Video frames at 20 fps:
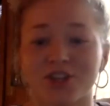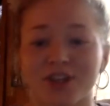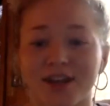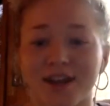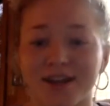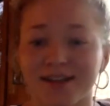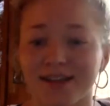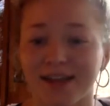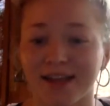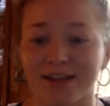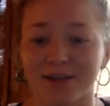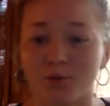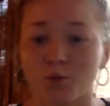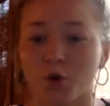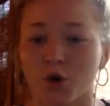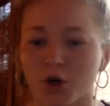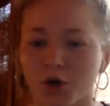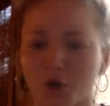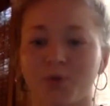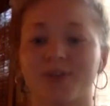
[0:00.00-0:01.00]
and like
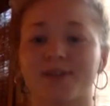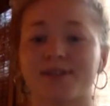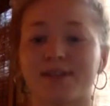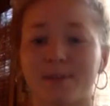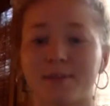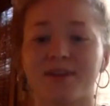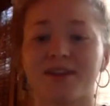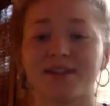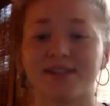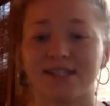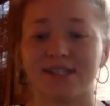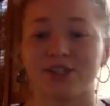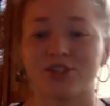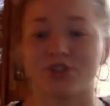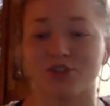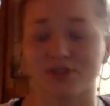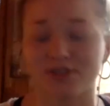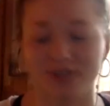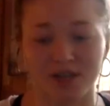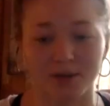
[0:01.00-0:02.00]
work with some of the
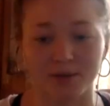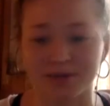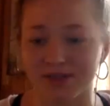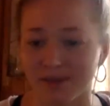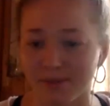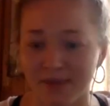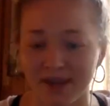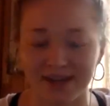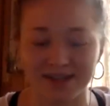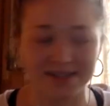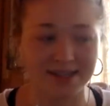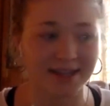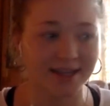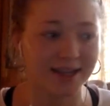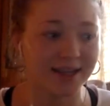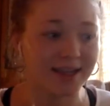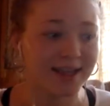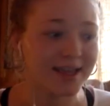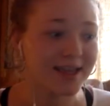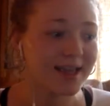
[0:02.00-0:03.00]
teachers there was
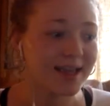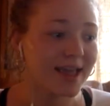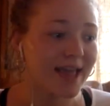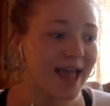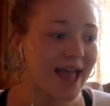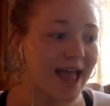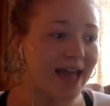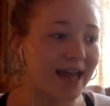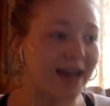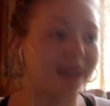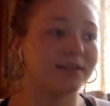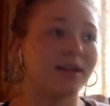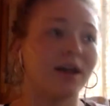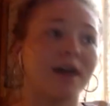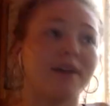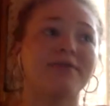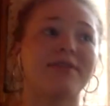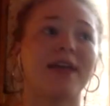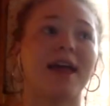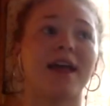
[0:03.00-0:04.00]
amazing. And I
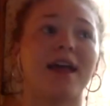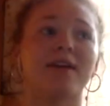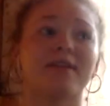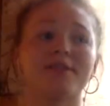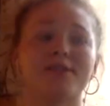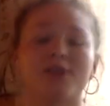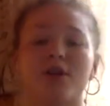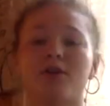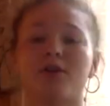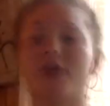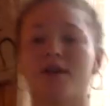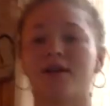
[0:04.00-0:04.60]
love that Arizona